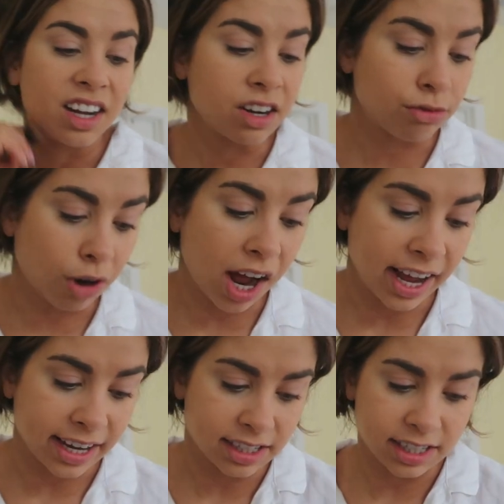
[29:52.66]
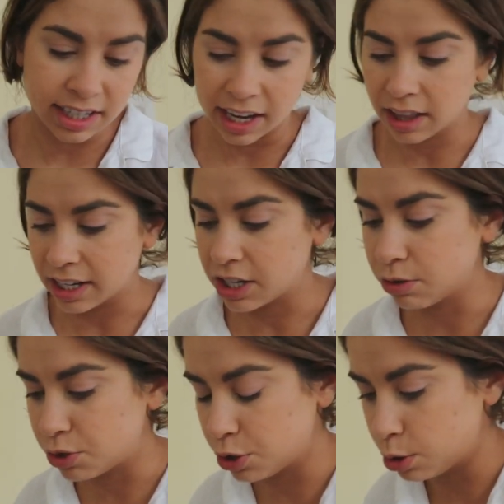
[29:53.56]
a grind to get like
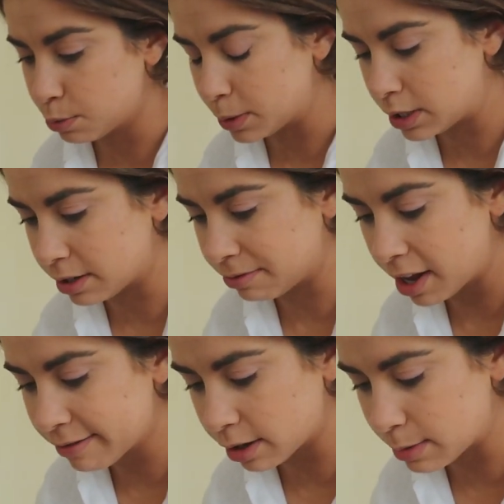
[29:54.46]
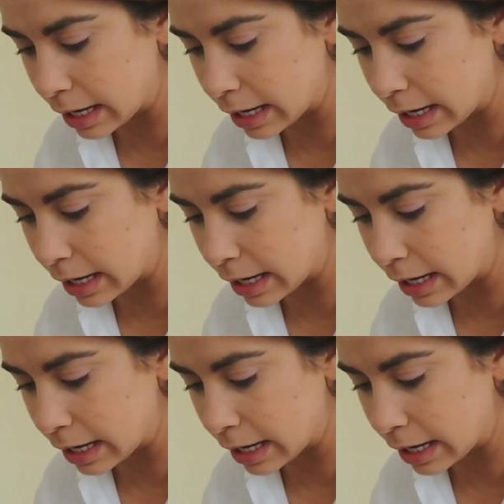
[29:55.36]
YouTube to favor